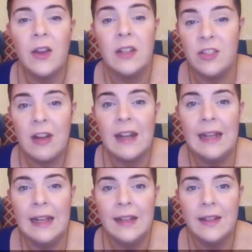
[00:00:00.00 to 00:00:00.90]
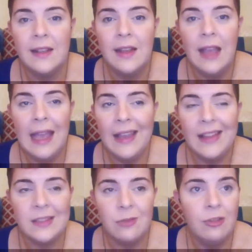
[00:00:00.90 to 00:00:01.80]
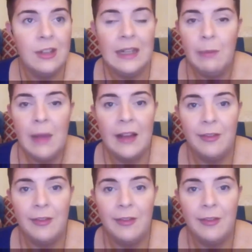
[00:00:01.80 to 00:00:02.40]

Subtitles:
on adrenaline and it's really bad